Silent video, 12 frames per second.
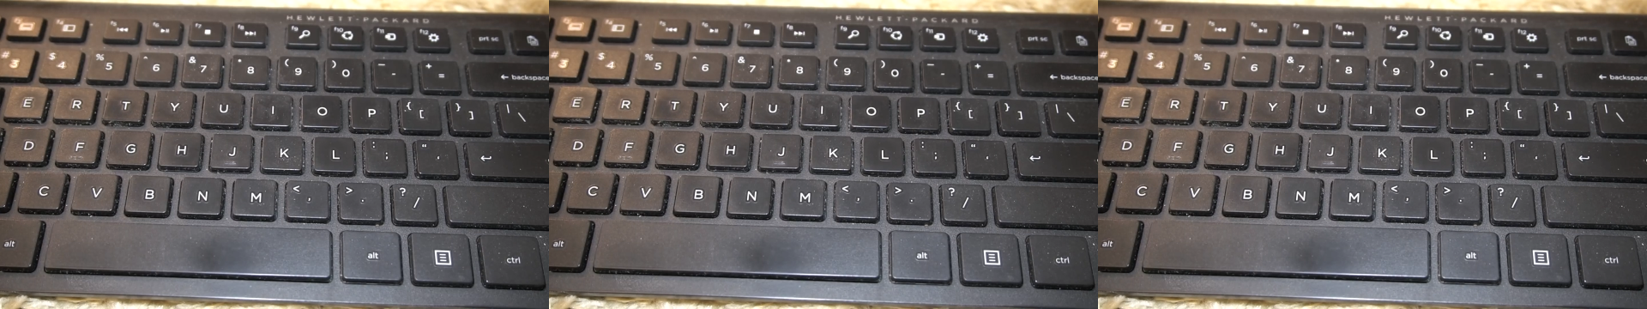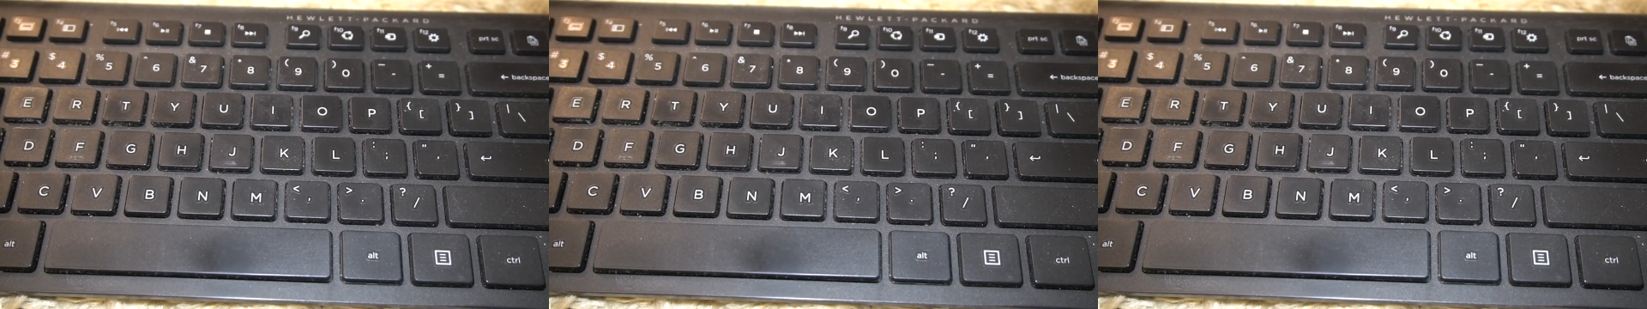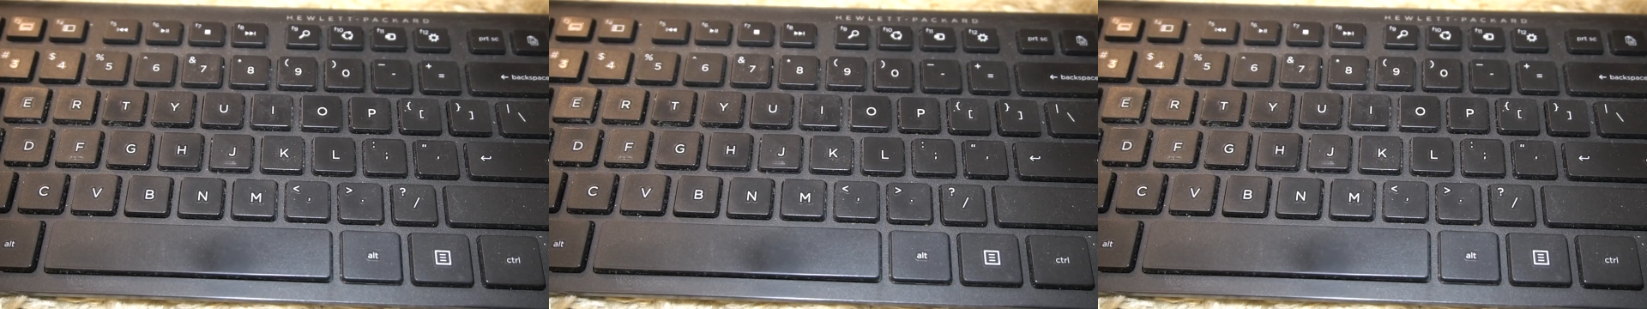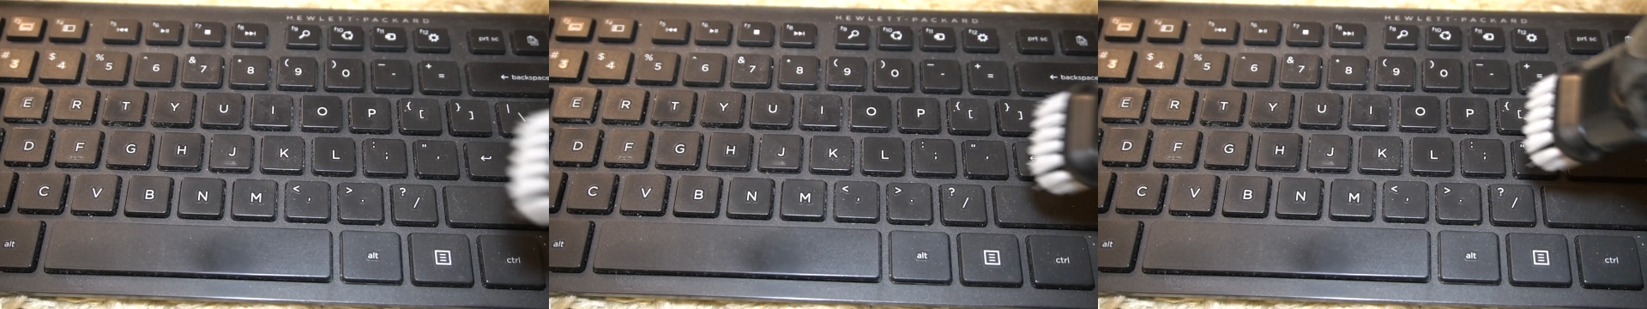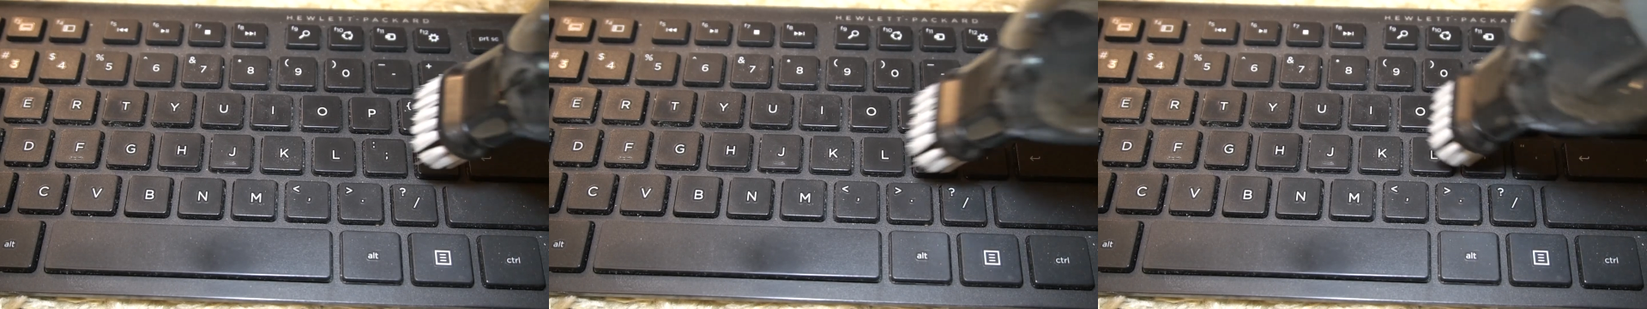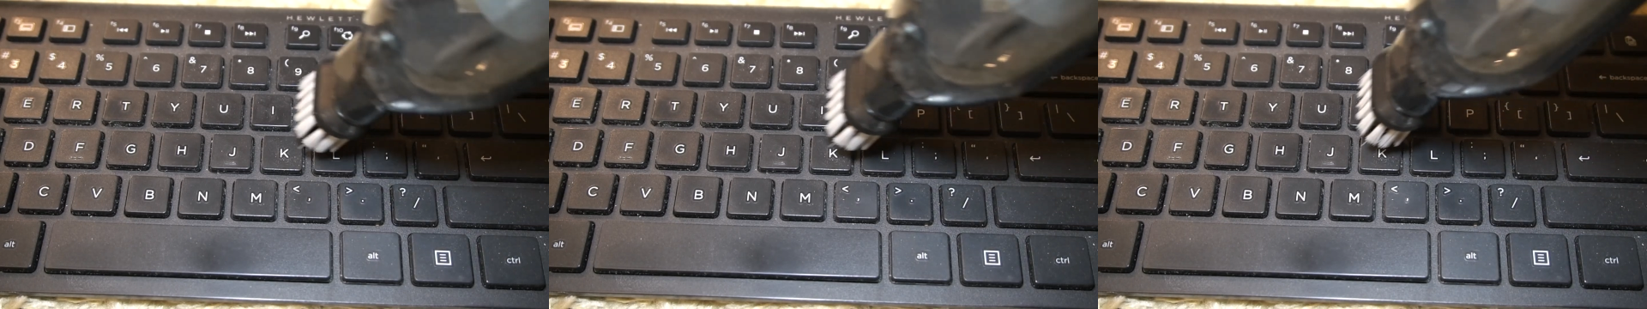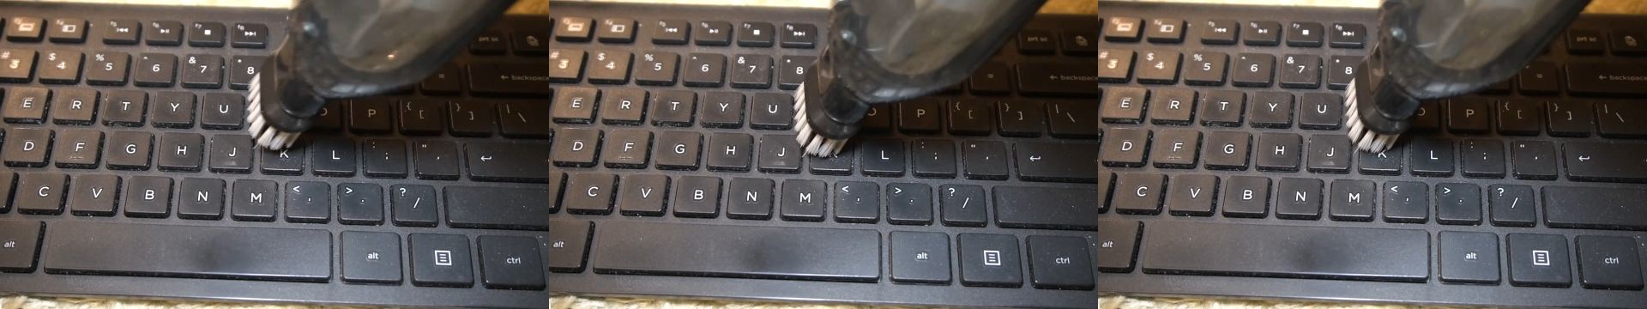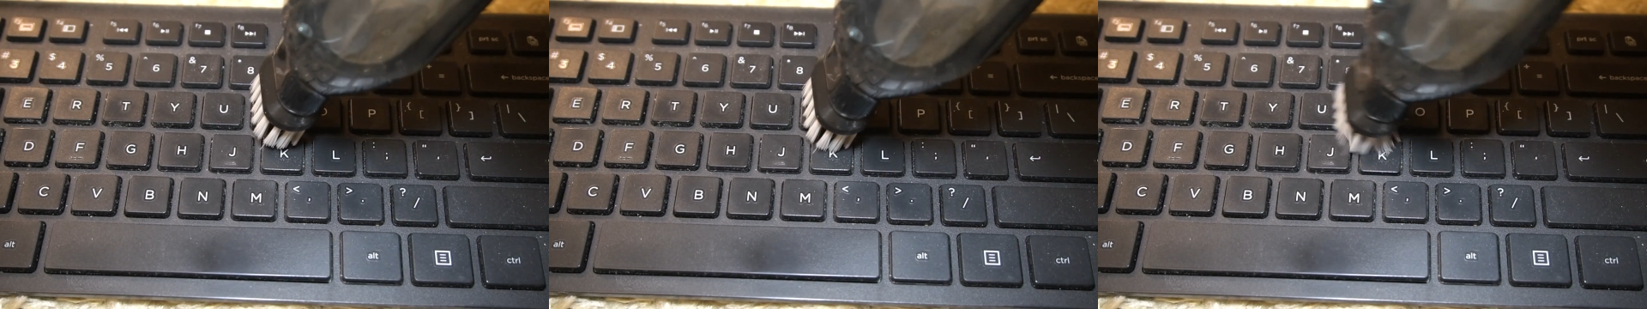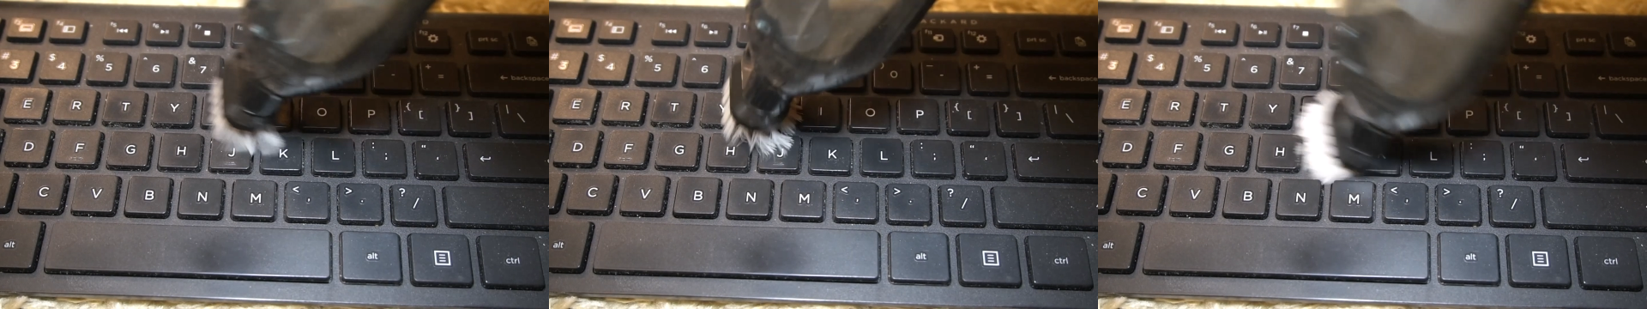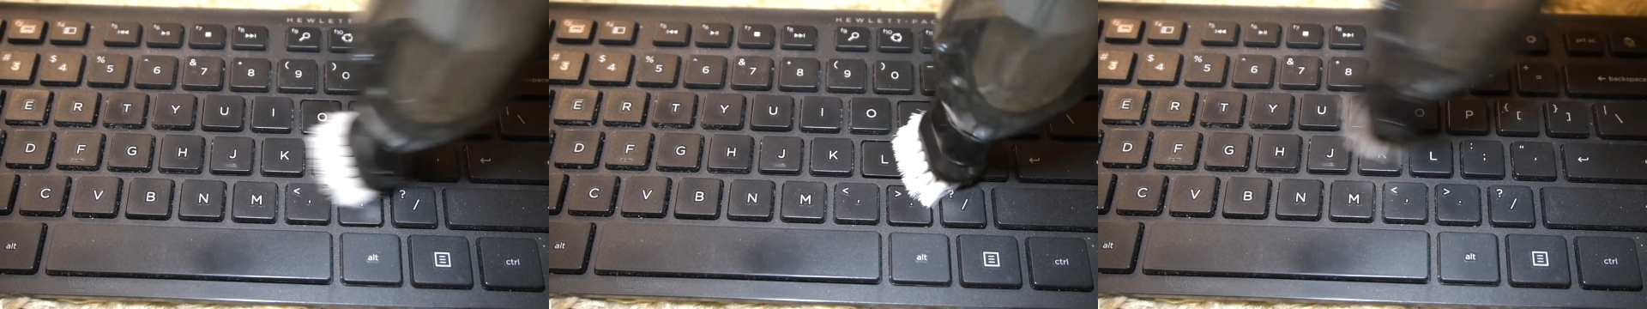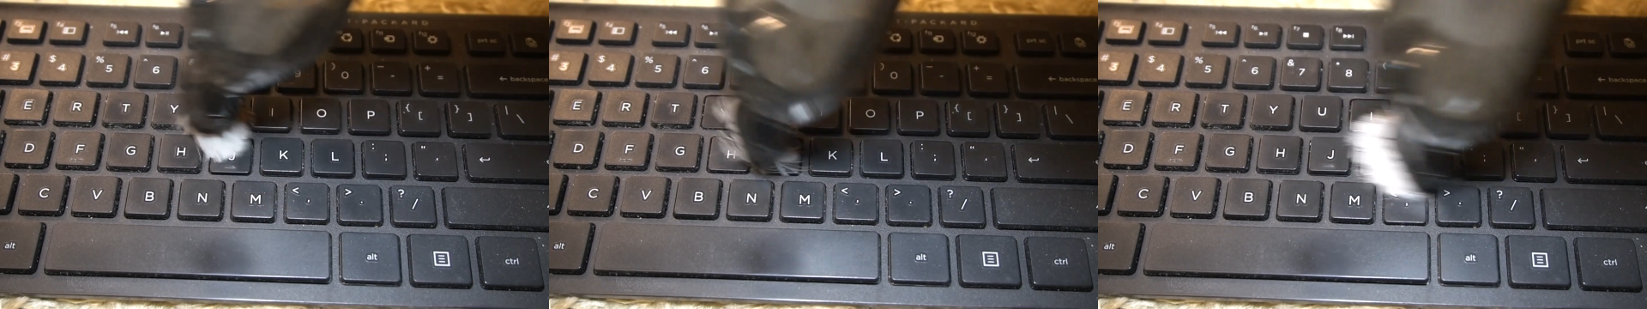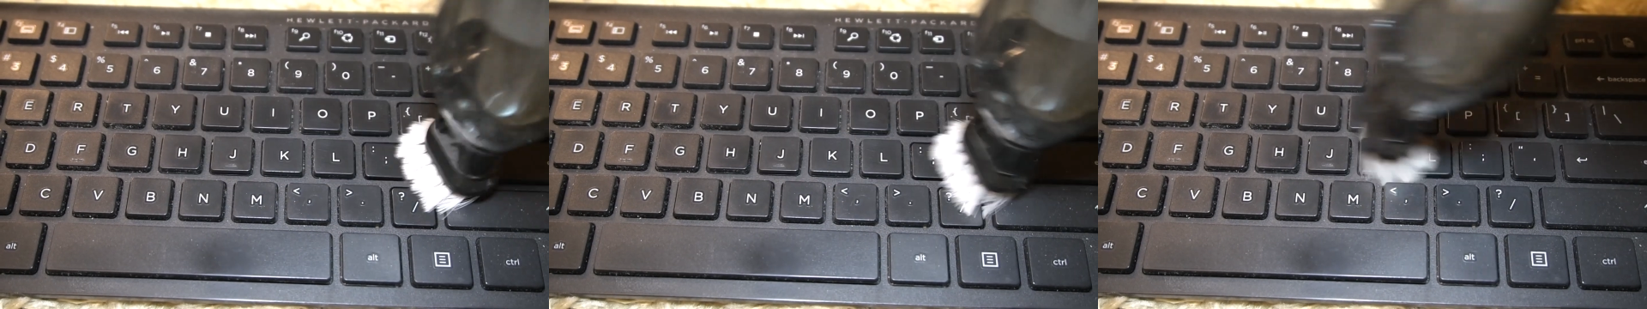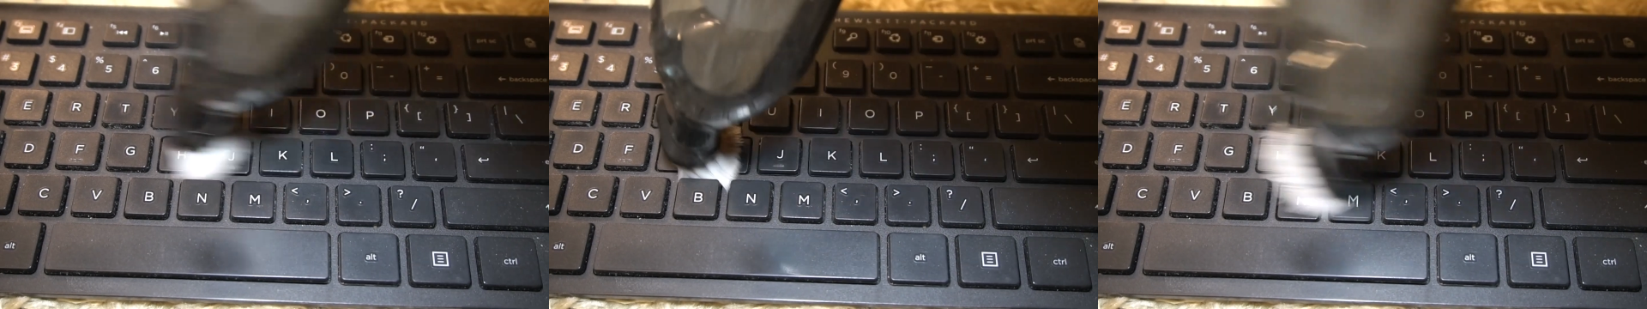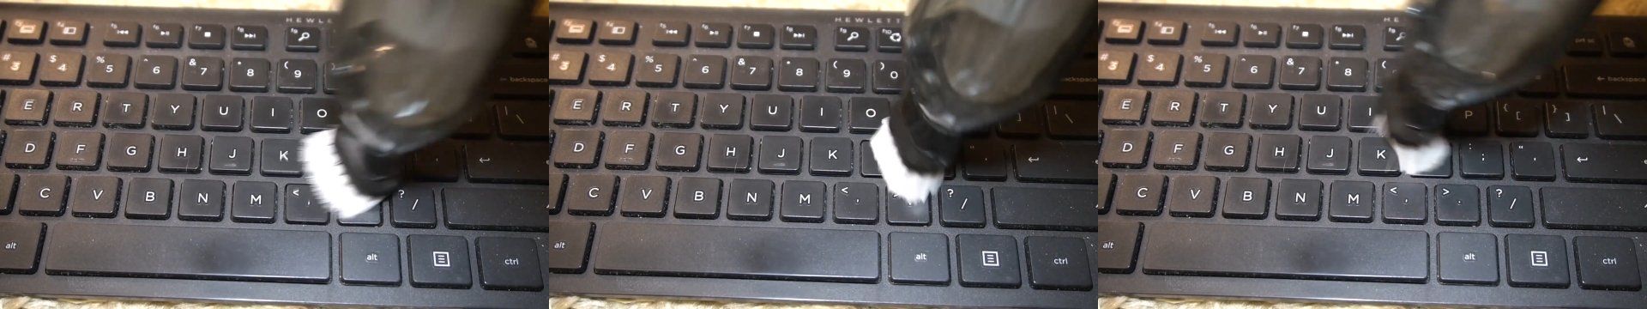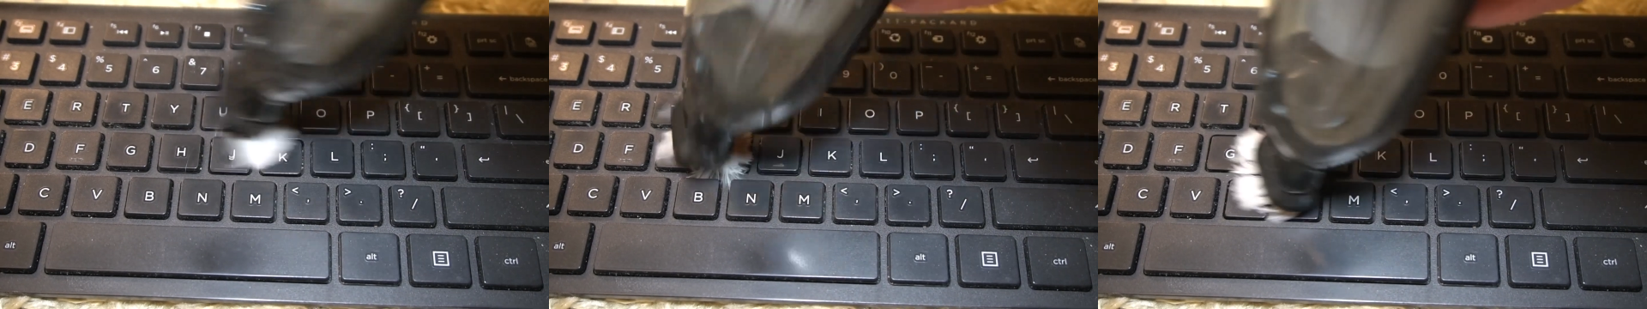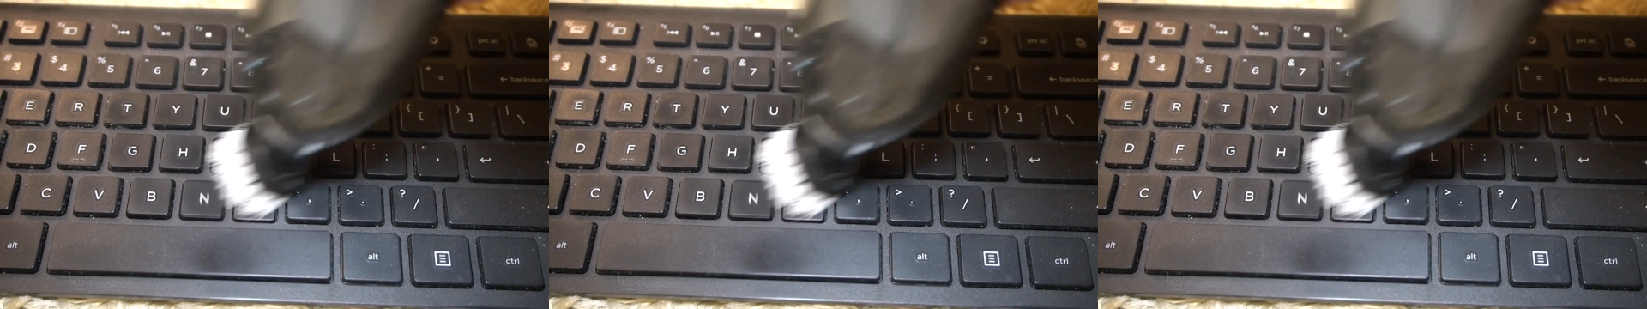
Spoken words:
No face is visible, so there are no lips to read.